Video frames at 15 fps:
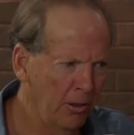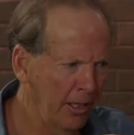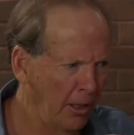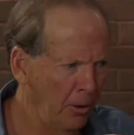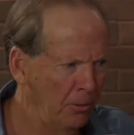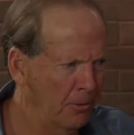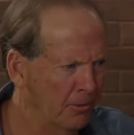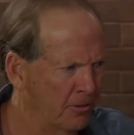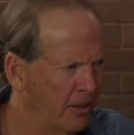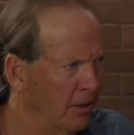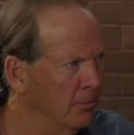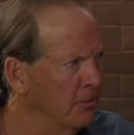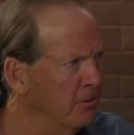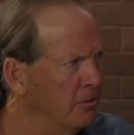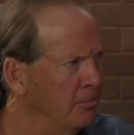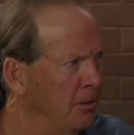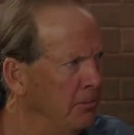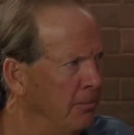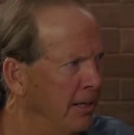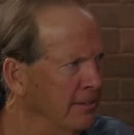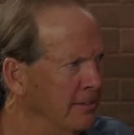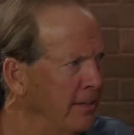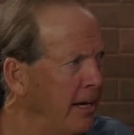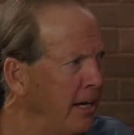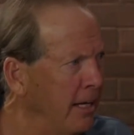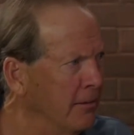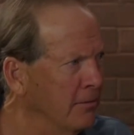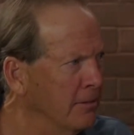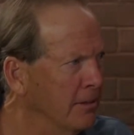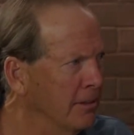elder, tell him what you mean by
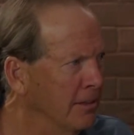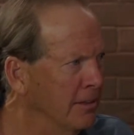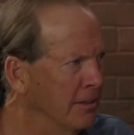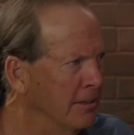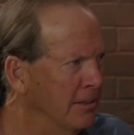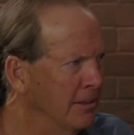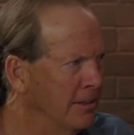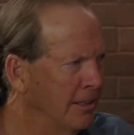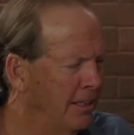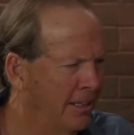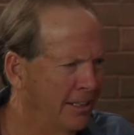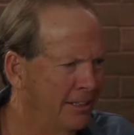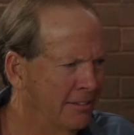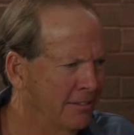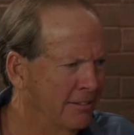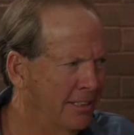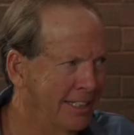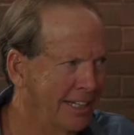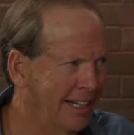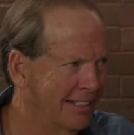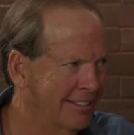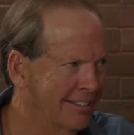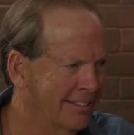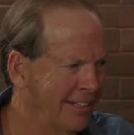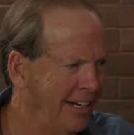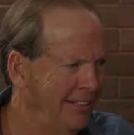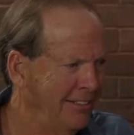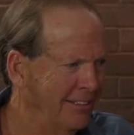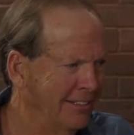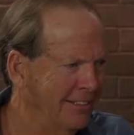saved. And he got
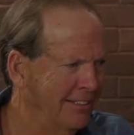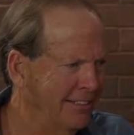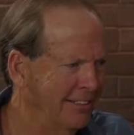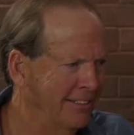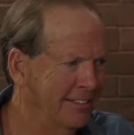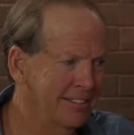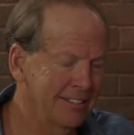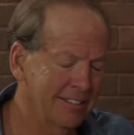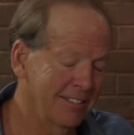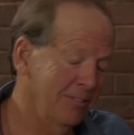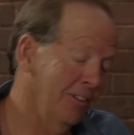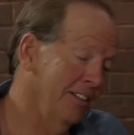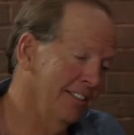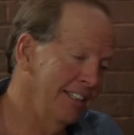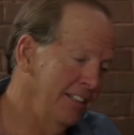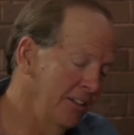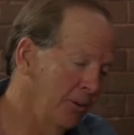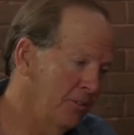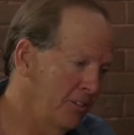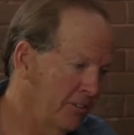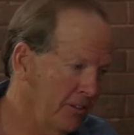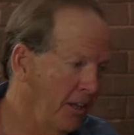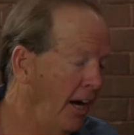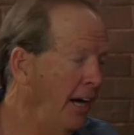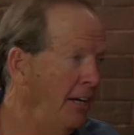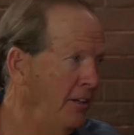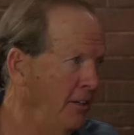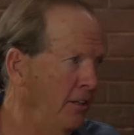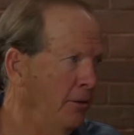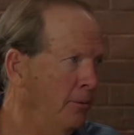silent, and he said, well, he knows he's
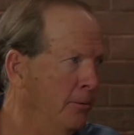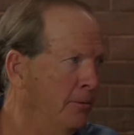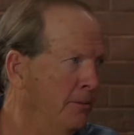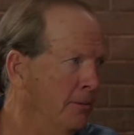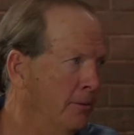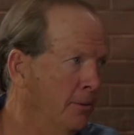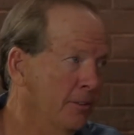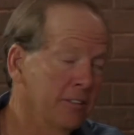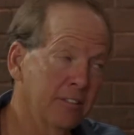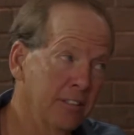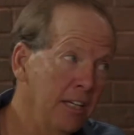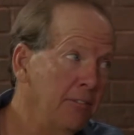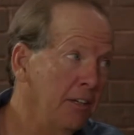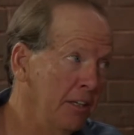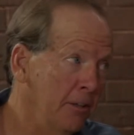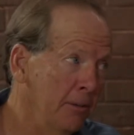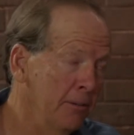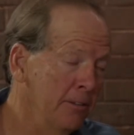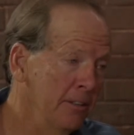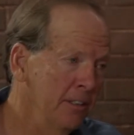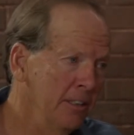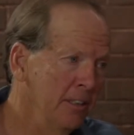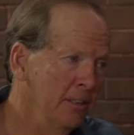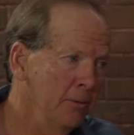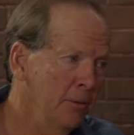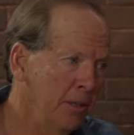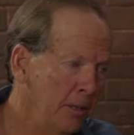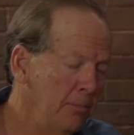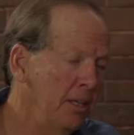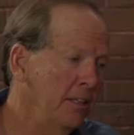lying to you or deceiving you.
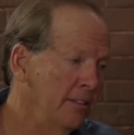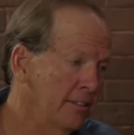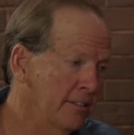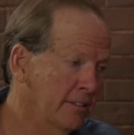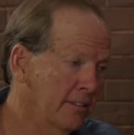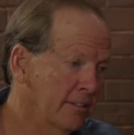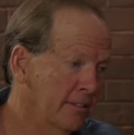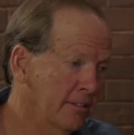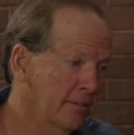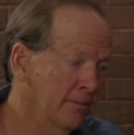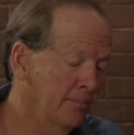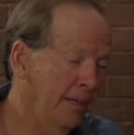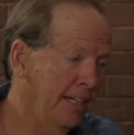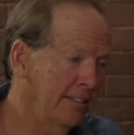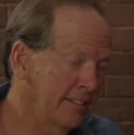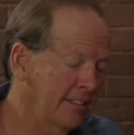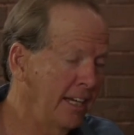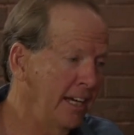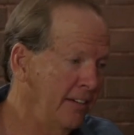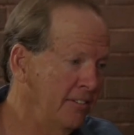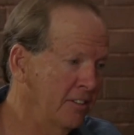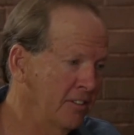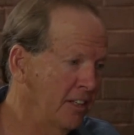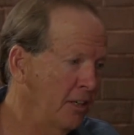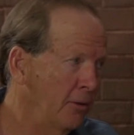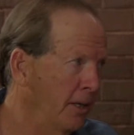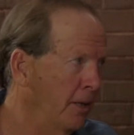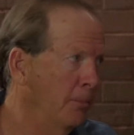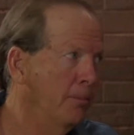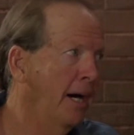What he means by saved is that you
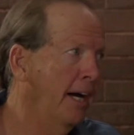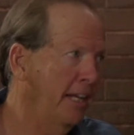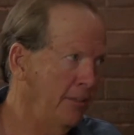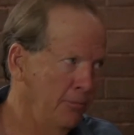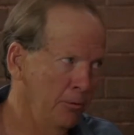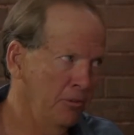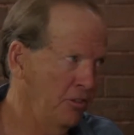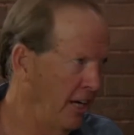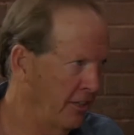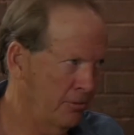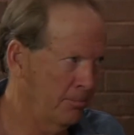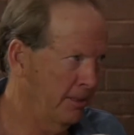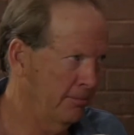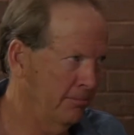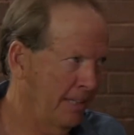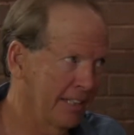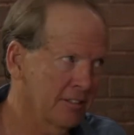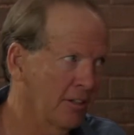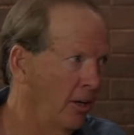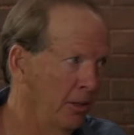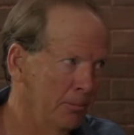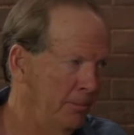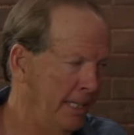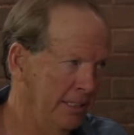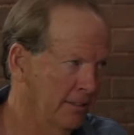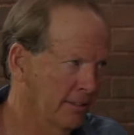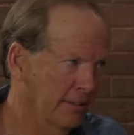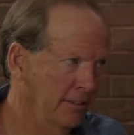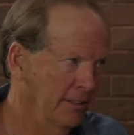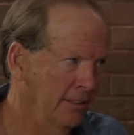get a body for judgment. That's all it
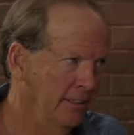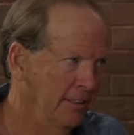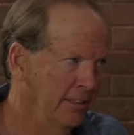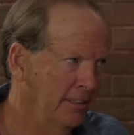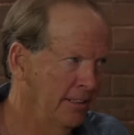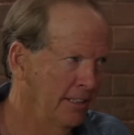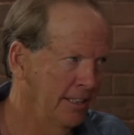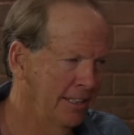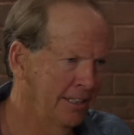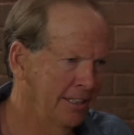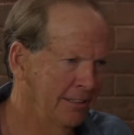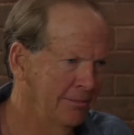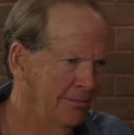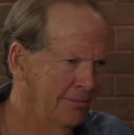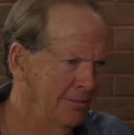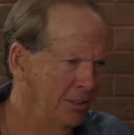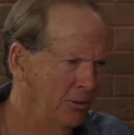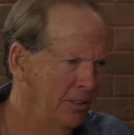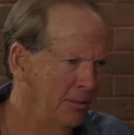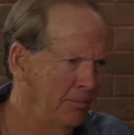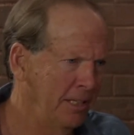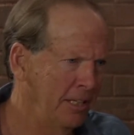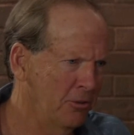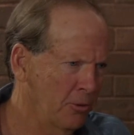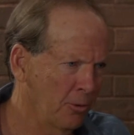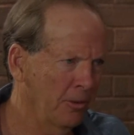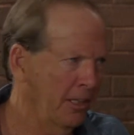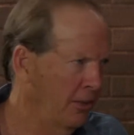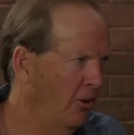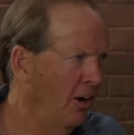means. You can be
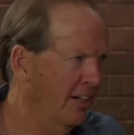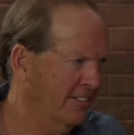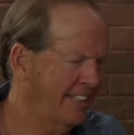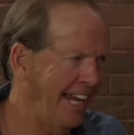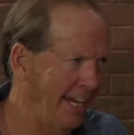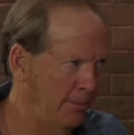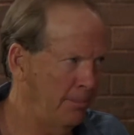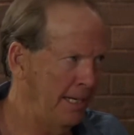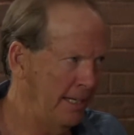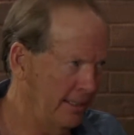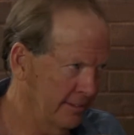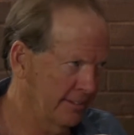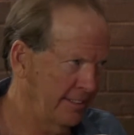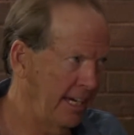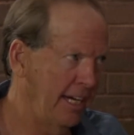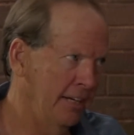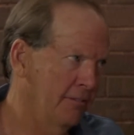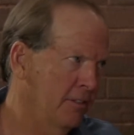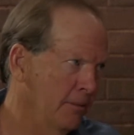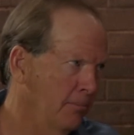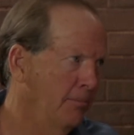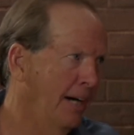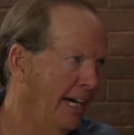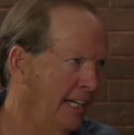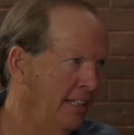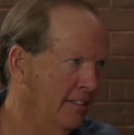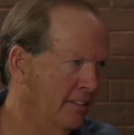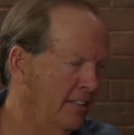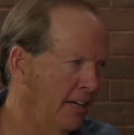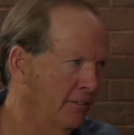eternally lost and be saved by
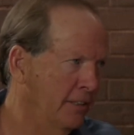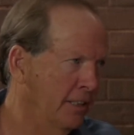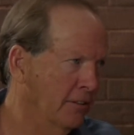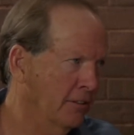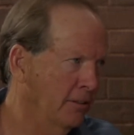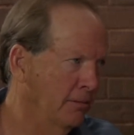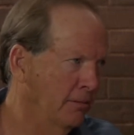his definition.